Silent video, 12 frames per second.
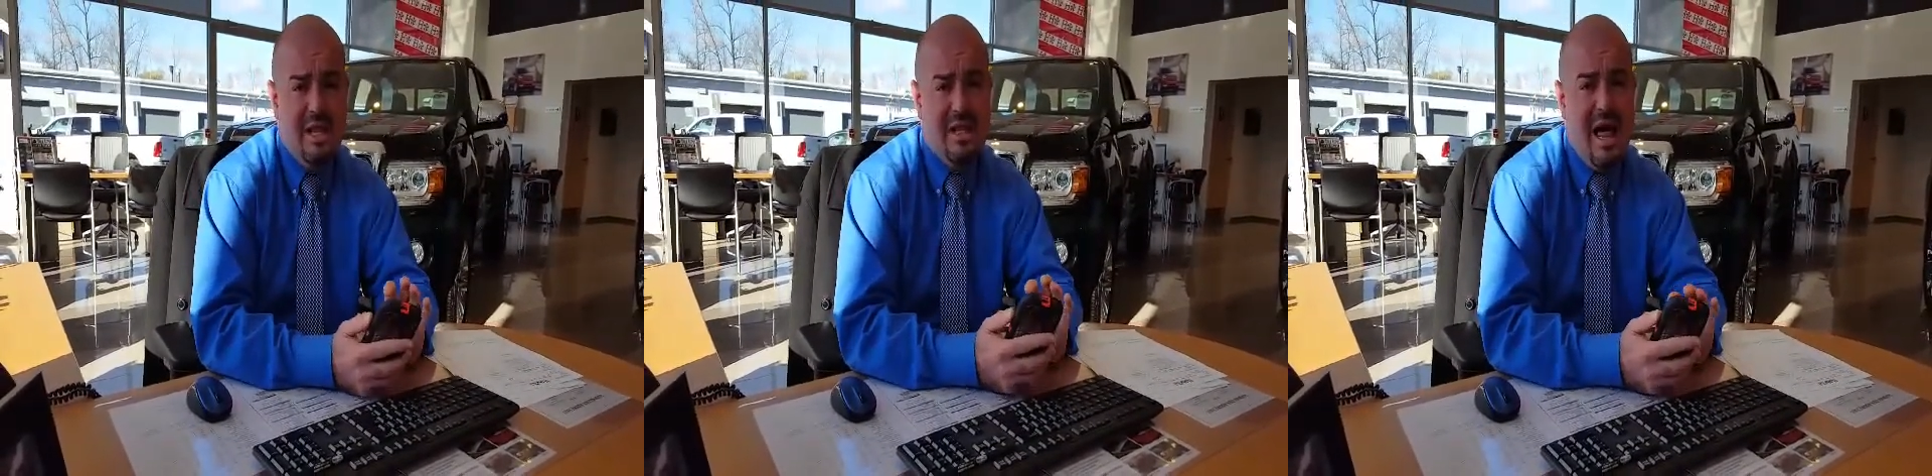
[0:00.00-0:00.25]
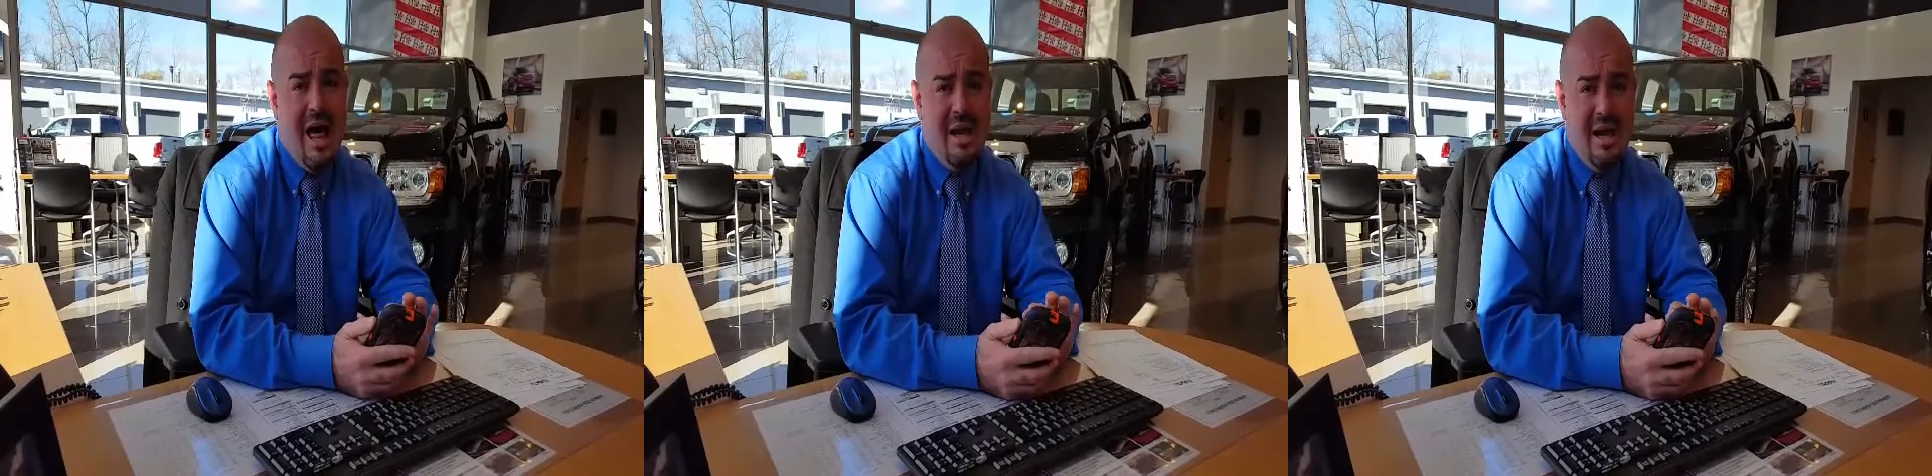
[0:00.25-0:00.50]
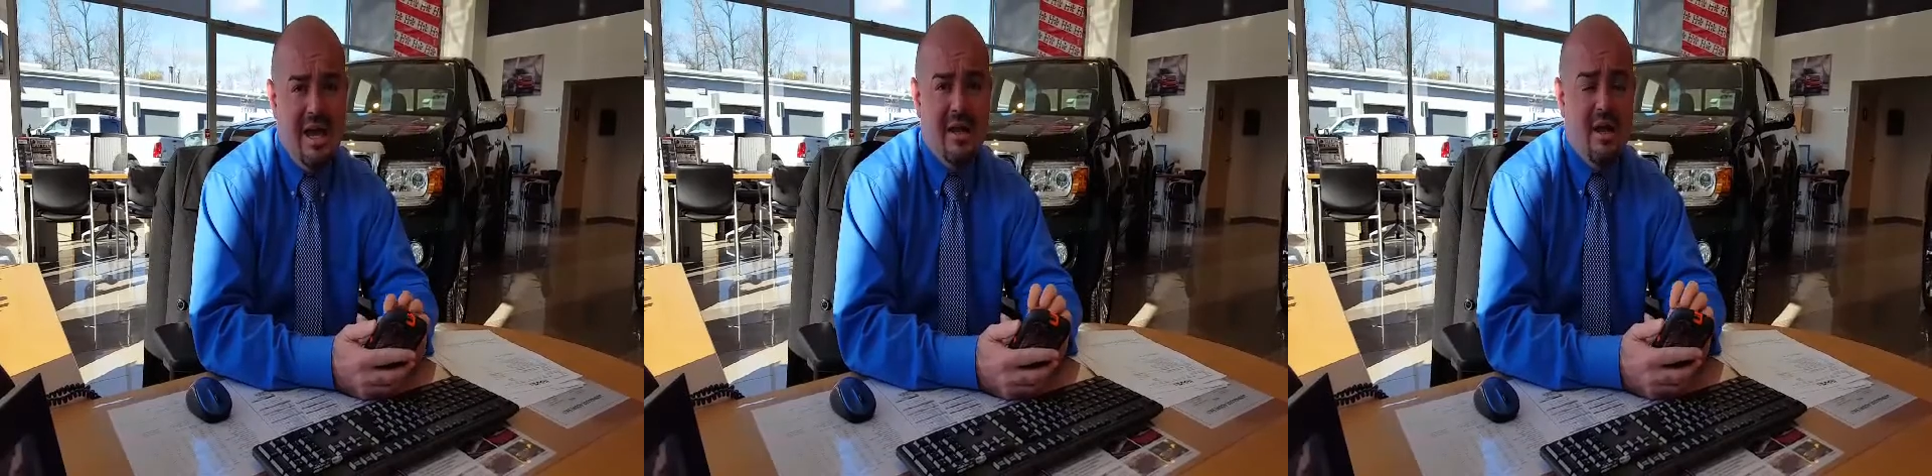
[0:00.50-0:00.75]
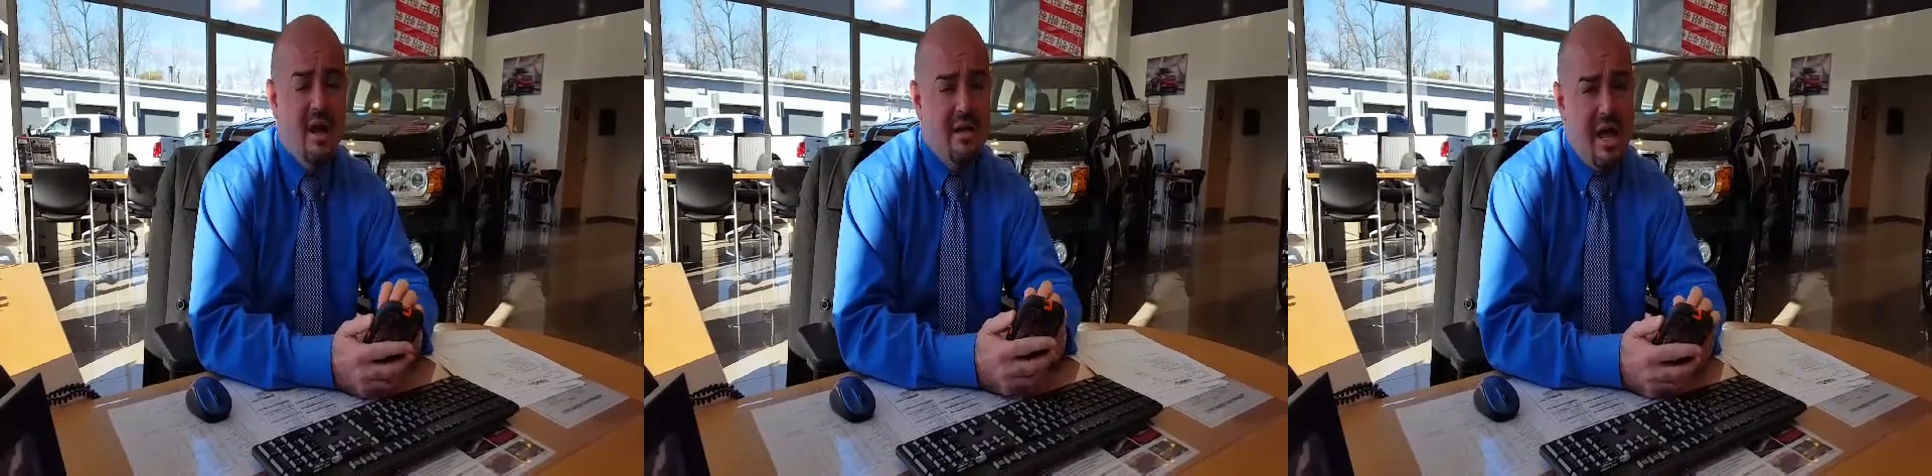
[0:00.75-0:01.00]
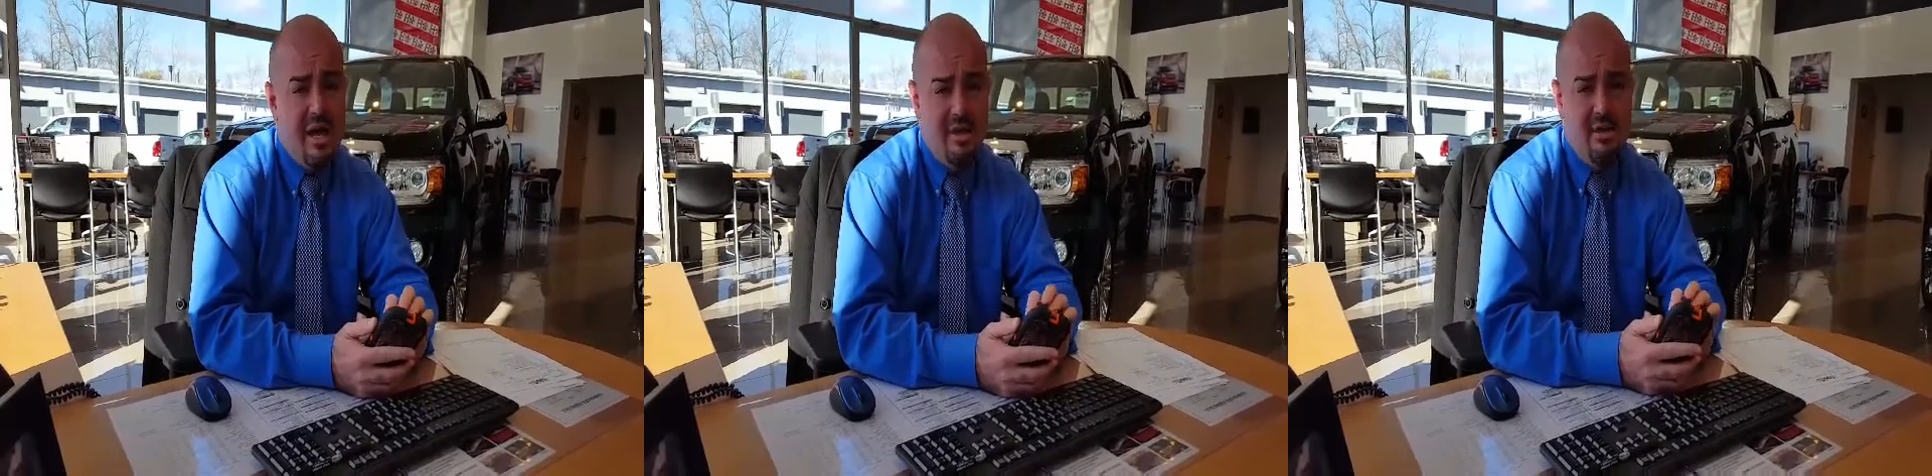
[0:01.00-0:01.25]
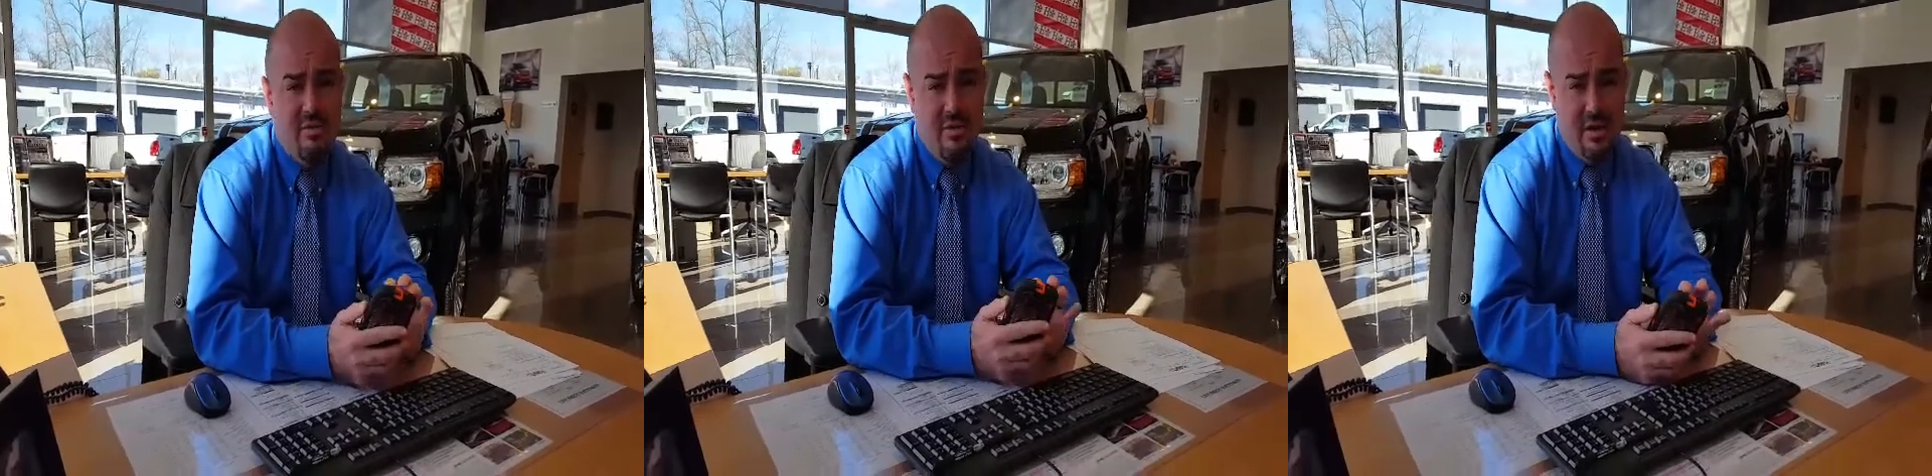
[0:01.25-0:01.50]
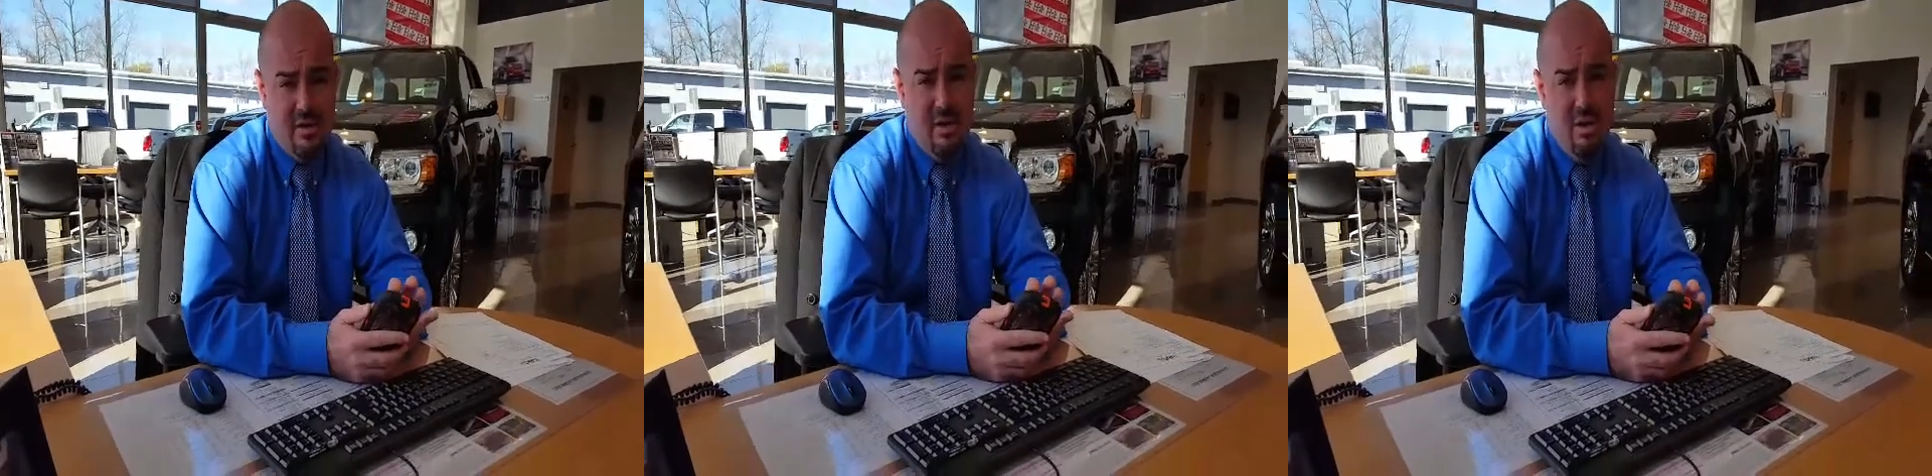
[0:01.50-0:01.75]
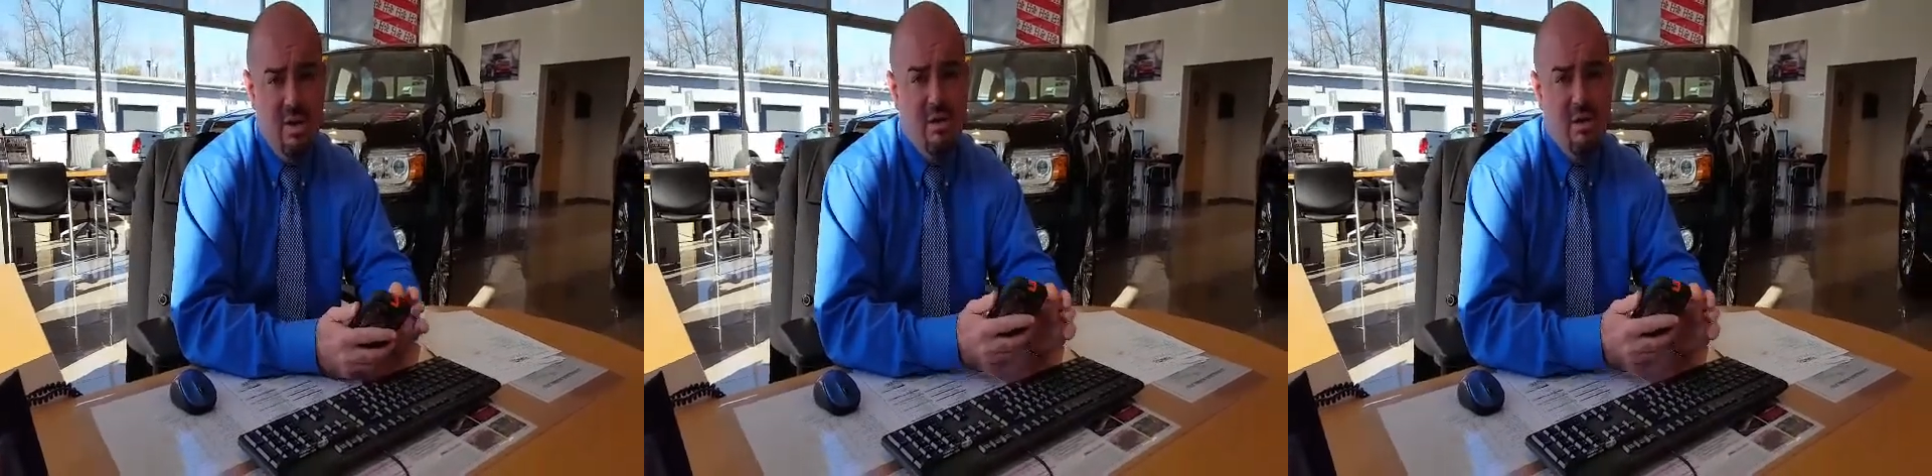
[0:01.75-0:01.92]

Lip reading: lock and unlock your vehicle